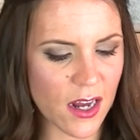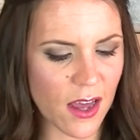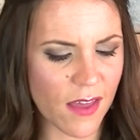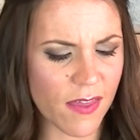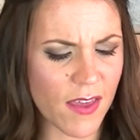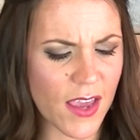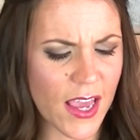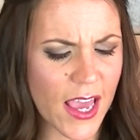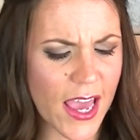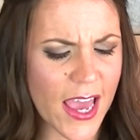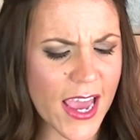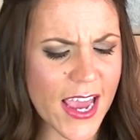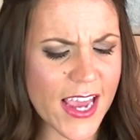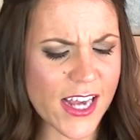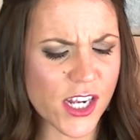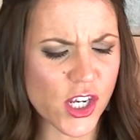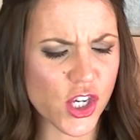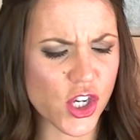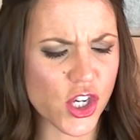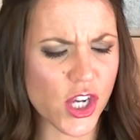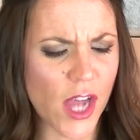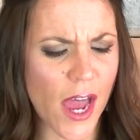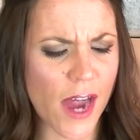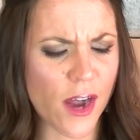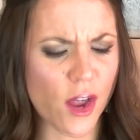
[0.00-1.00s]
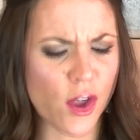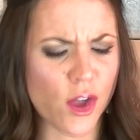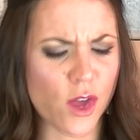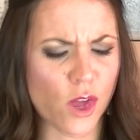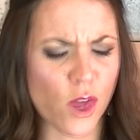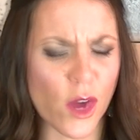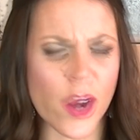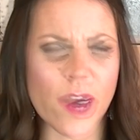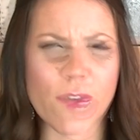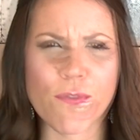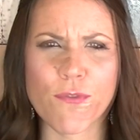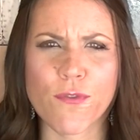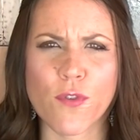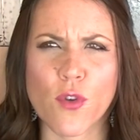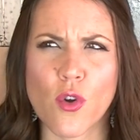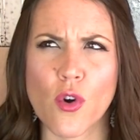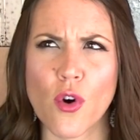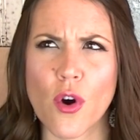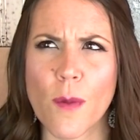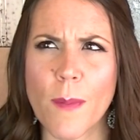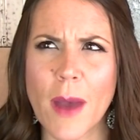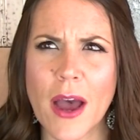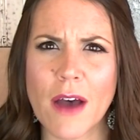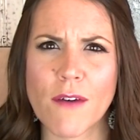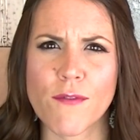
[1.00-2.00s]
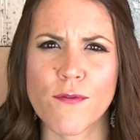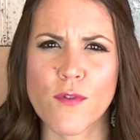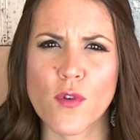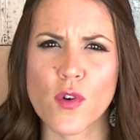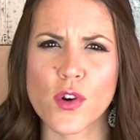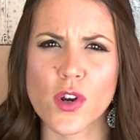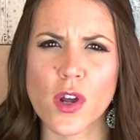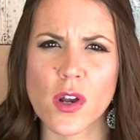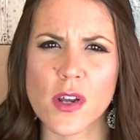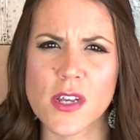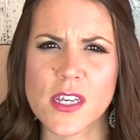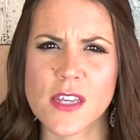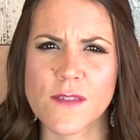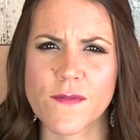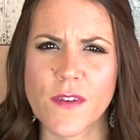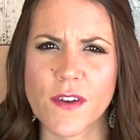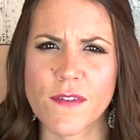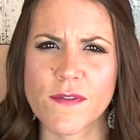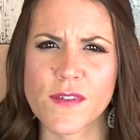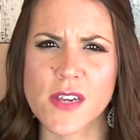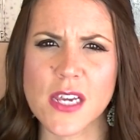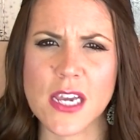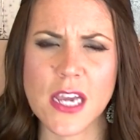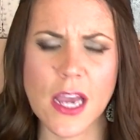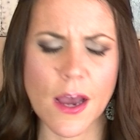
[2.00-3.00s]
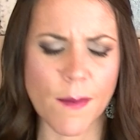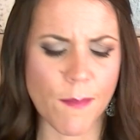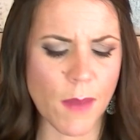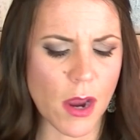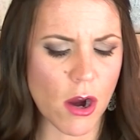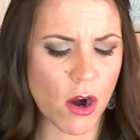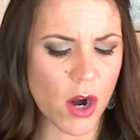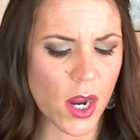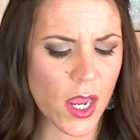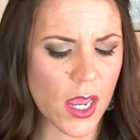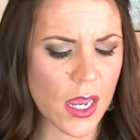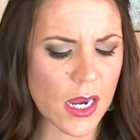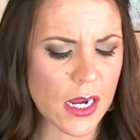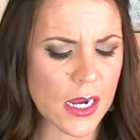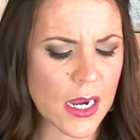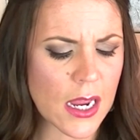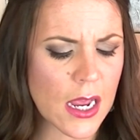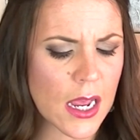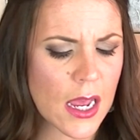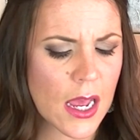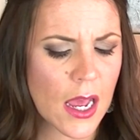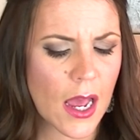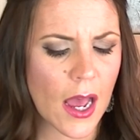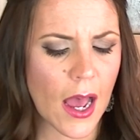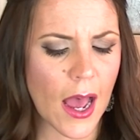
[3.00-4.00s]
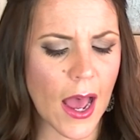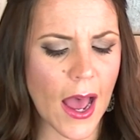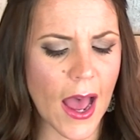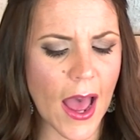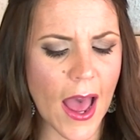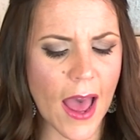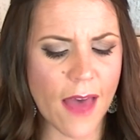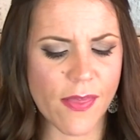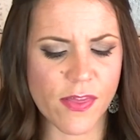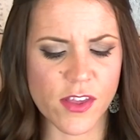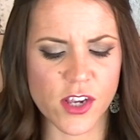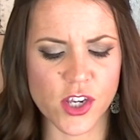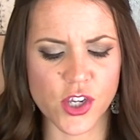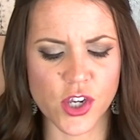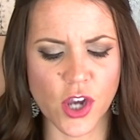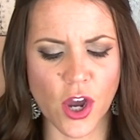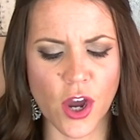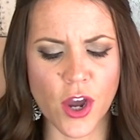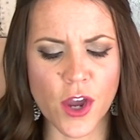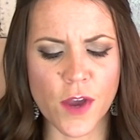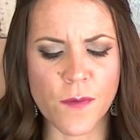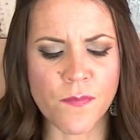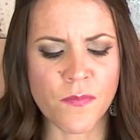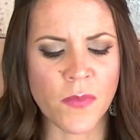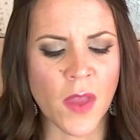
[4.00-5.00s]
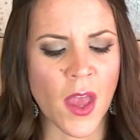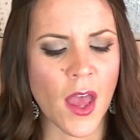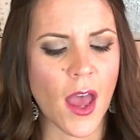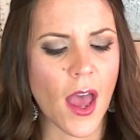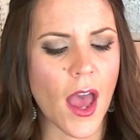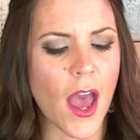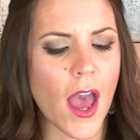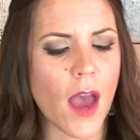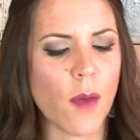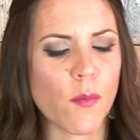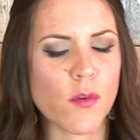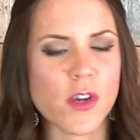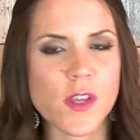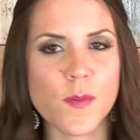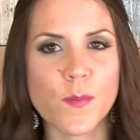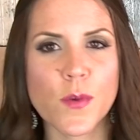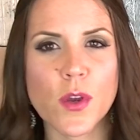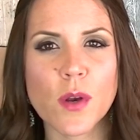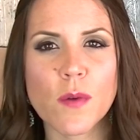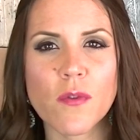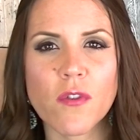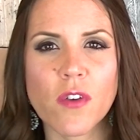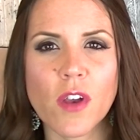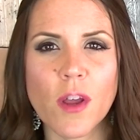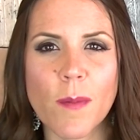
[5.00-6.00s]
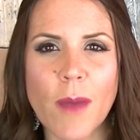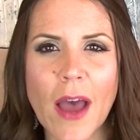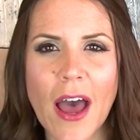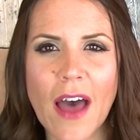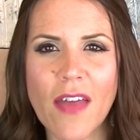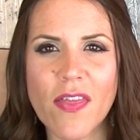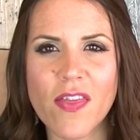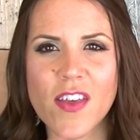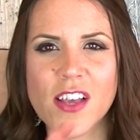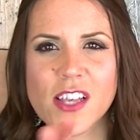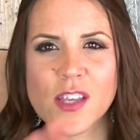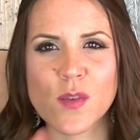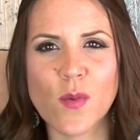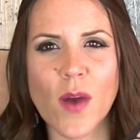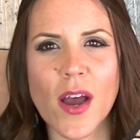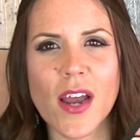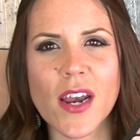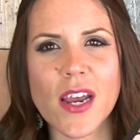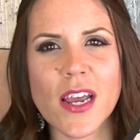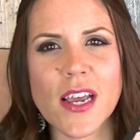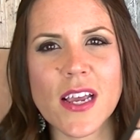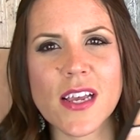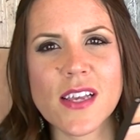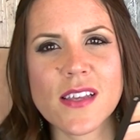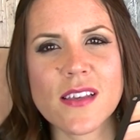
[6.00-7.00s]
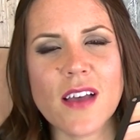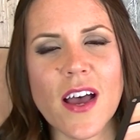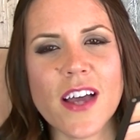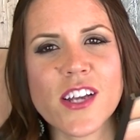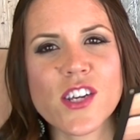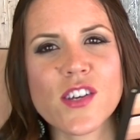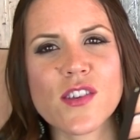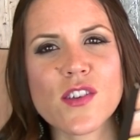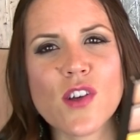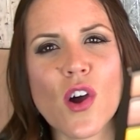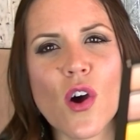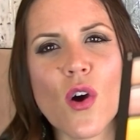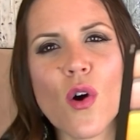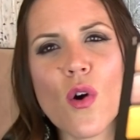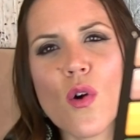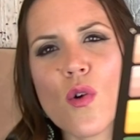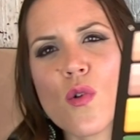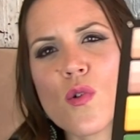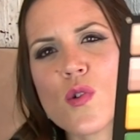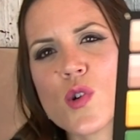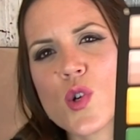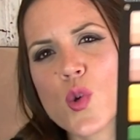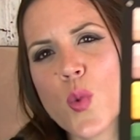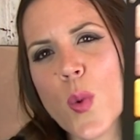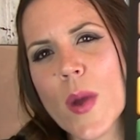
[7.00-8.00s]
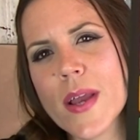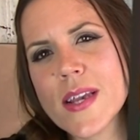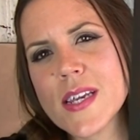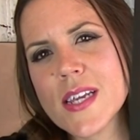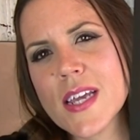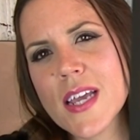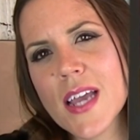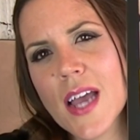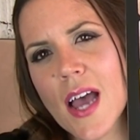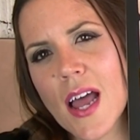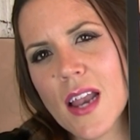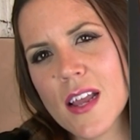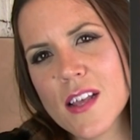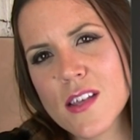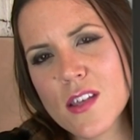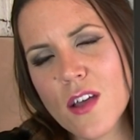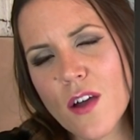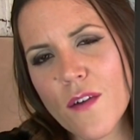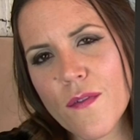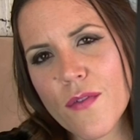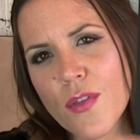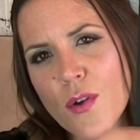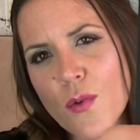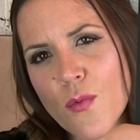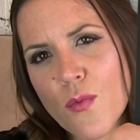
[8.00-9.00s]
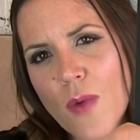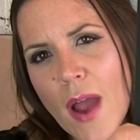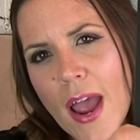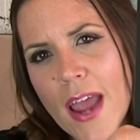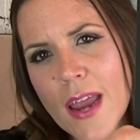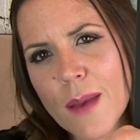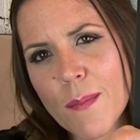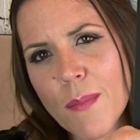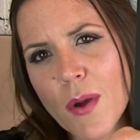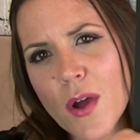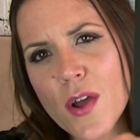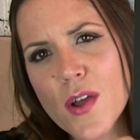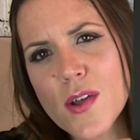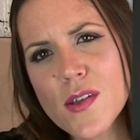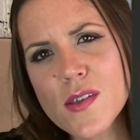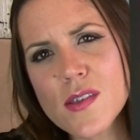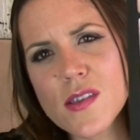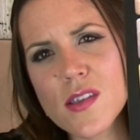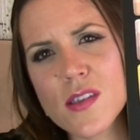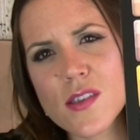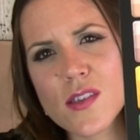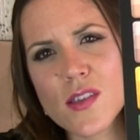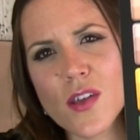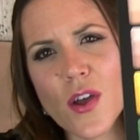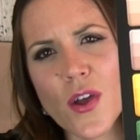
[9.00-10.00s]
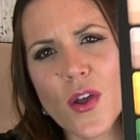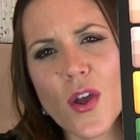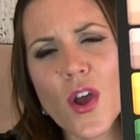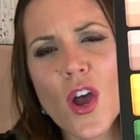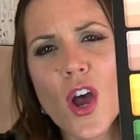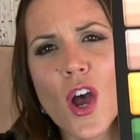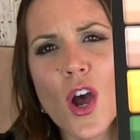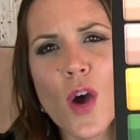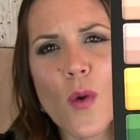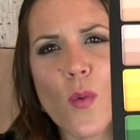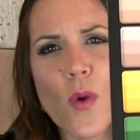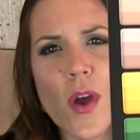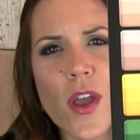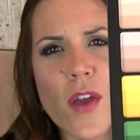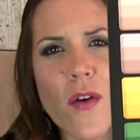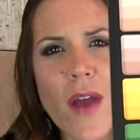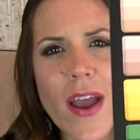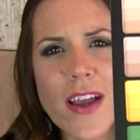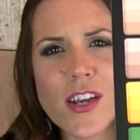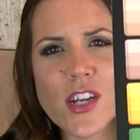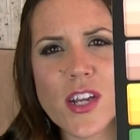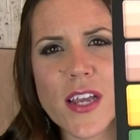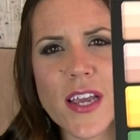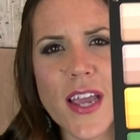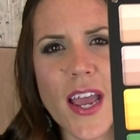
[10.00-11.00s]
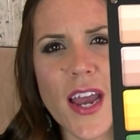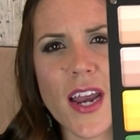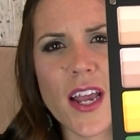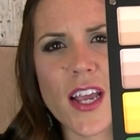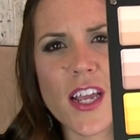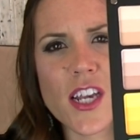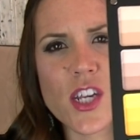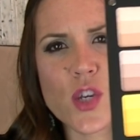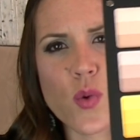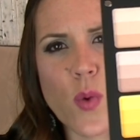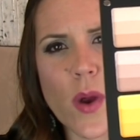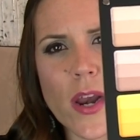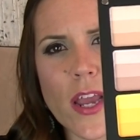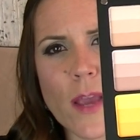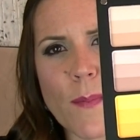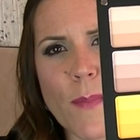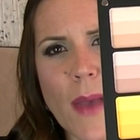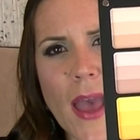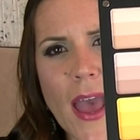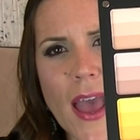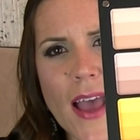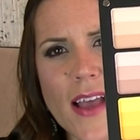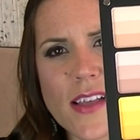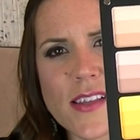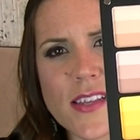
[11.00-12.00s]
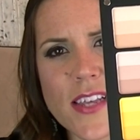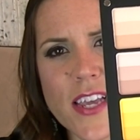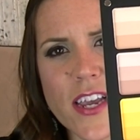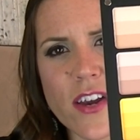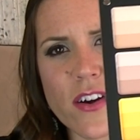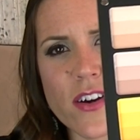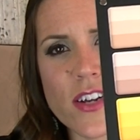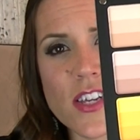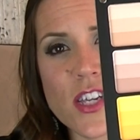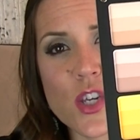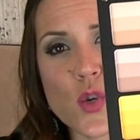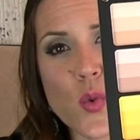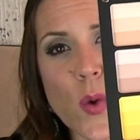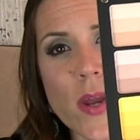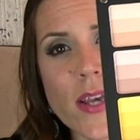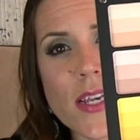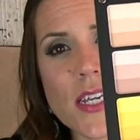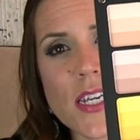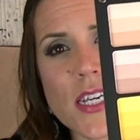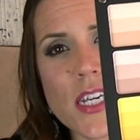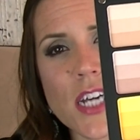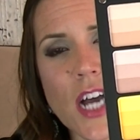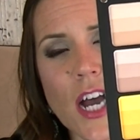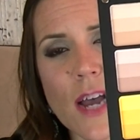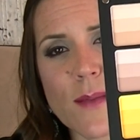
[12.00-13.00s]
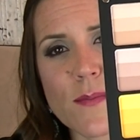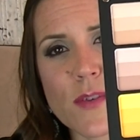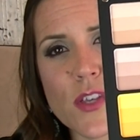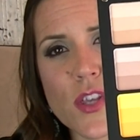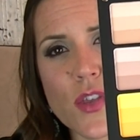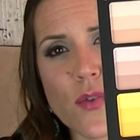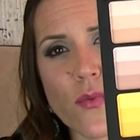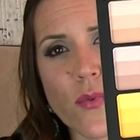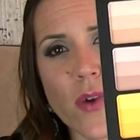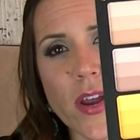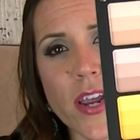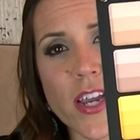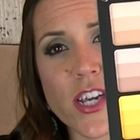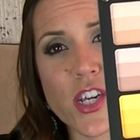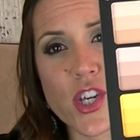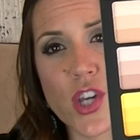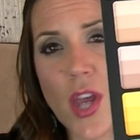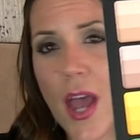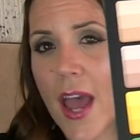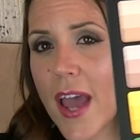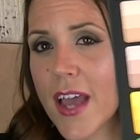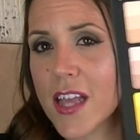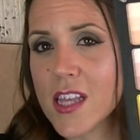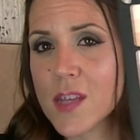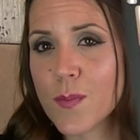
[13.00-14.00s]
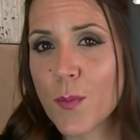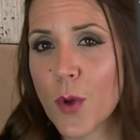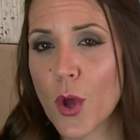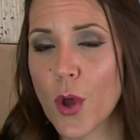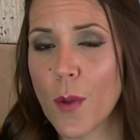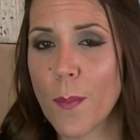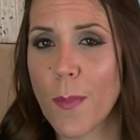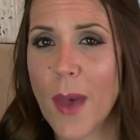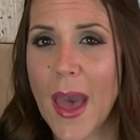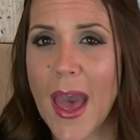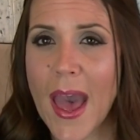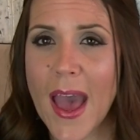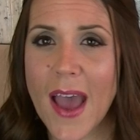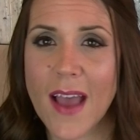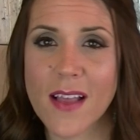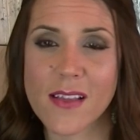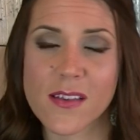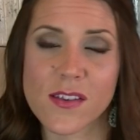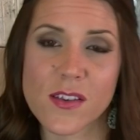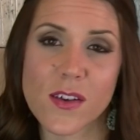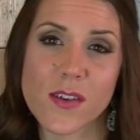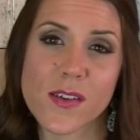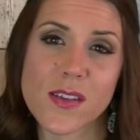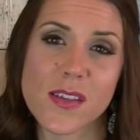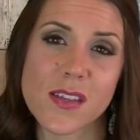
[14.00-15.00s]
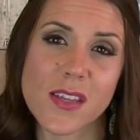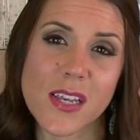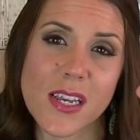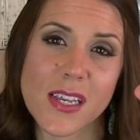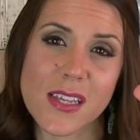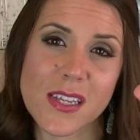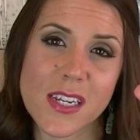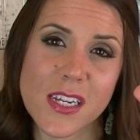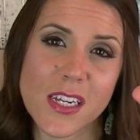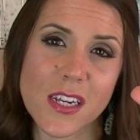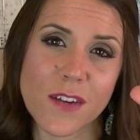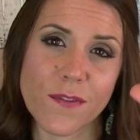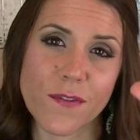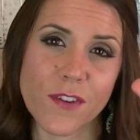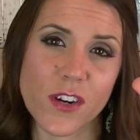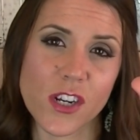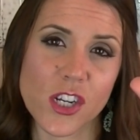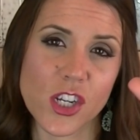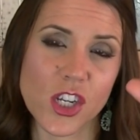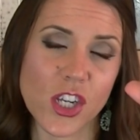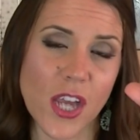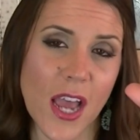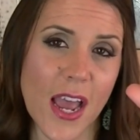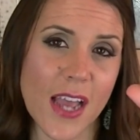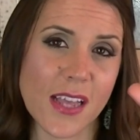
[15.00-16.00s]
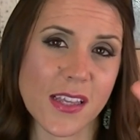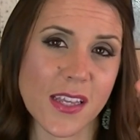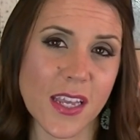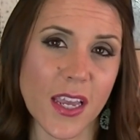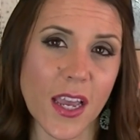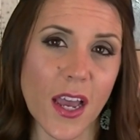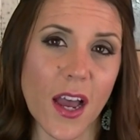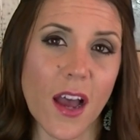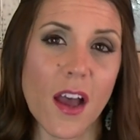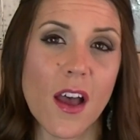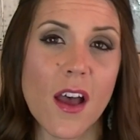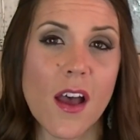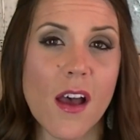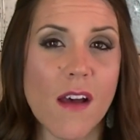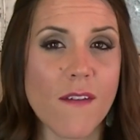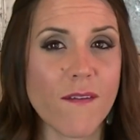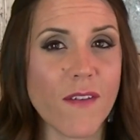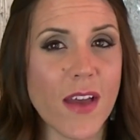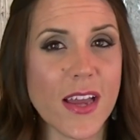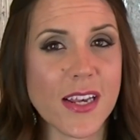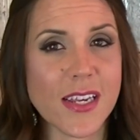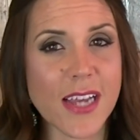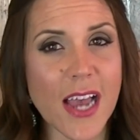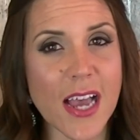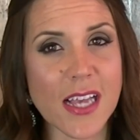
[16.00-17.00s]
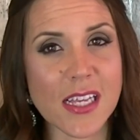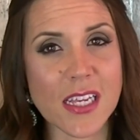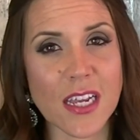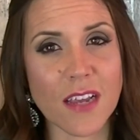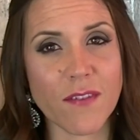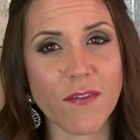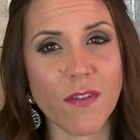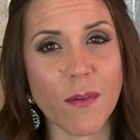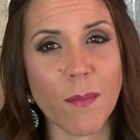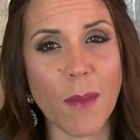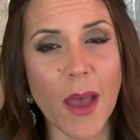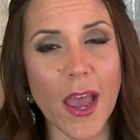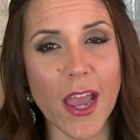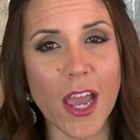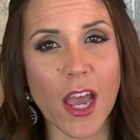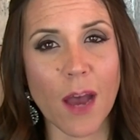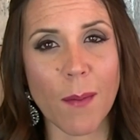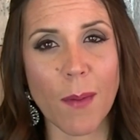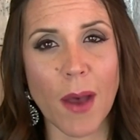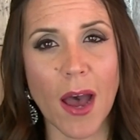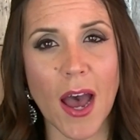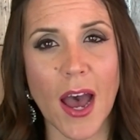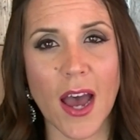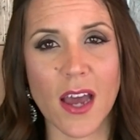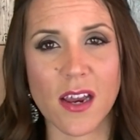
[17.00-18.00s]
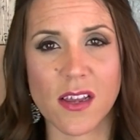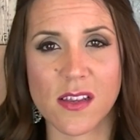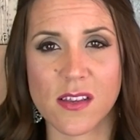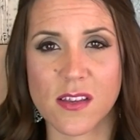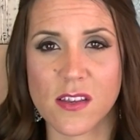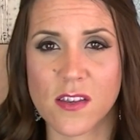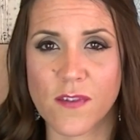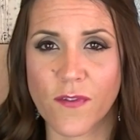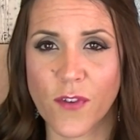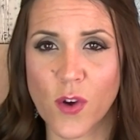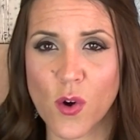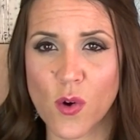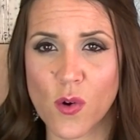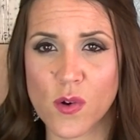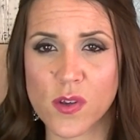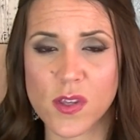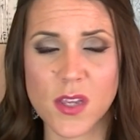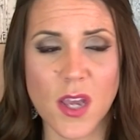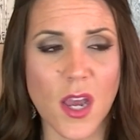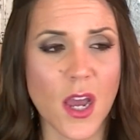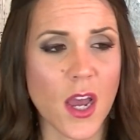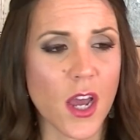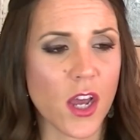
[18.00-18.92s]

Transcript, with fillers: I think each shadow went for about $4.50 American uh, at the show and what's beautiful about this one is I just got all 20 colors of the rainbows. So what you're actually getting in 20 pans here is 20 times three shades per pan. So 60 different shades here. Fantastic for makeup artists, of course.